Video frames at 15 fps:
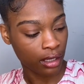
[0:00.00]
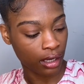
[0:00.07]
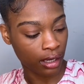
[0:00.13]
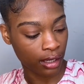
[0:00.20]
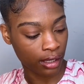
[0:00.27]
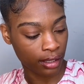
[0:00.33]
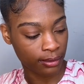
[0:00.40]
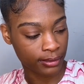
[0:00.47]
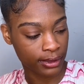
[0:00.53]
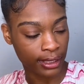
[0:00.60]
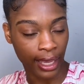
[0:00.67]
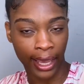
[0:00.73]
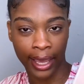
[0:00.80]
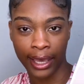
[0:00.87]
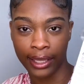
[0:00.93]
to
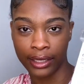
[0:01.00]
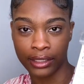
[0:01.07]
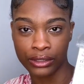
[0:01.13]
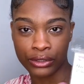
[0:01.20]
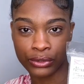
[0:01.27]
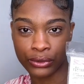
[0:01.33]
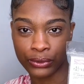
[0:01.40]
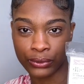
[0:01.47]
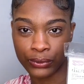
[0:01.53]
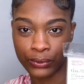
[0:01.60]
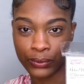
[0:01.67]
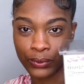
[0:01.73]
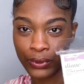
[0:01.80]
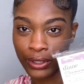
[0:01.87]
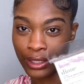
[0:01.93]
add
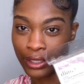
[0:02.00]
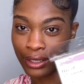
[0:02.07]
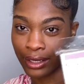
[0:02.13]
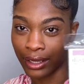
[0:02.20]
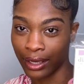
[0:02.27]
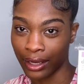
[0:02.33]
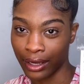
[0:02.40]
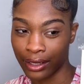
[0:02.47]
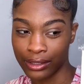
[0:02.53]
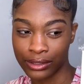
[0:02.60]
into your hair.